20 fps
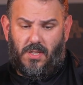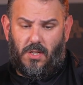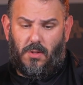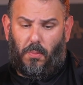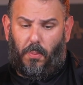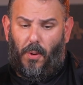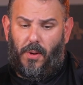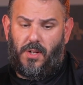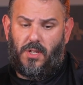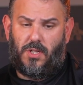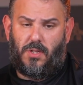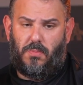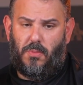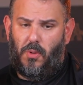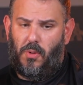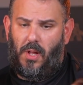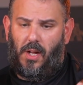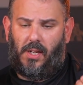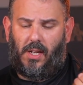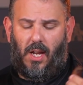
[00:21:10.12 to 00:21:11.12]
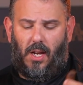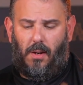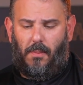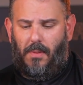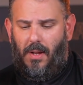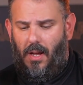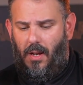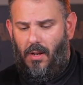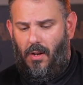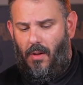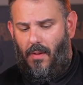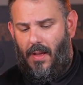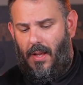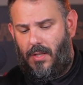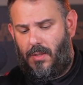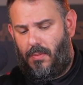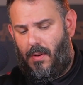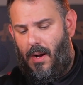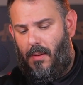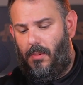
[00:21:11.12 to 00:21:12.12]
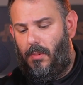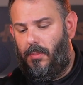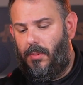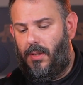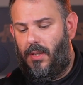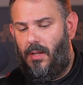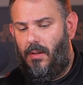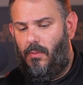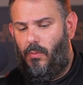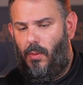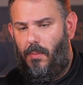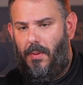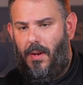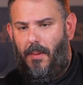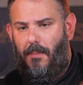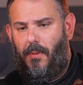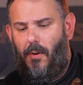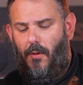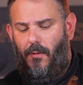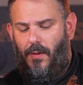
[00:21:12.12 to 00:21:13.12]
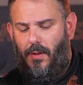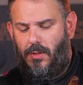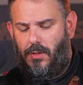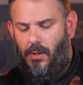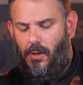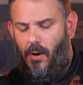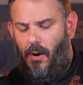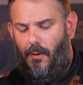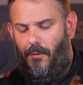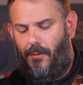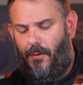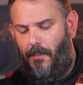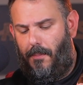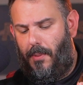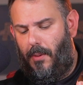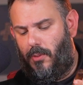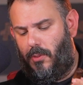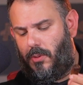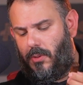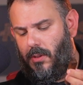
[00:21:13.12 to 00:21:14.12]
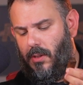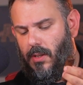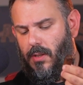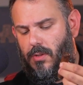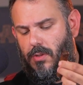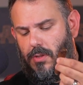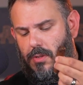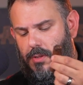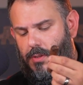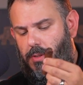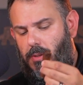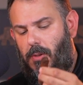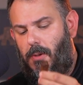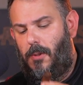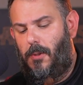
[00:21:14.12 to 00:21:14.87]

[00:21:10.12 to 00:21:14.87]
is pretty smooth, I can't imagine. That's probably would be a perfect cigar for post lunch or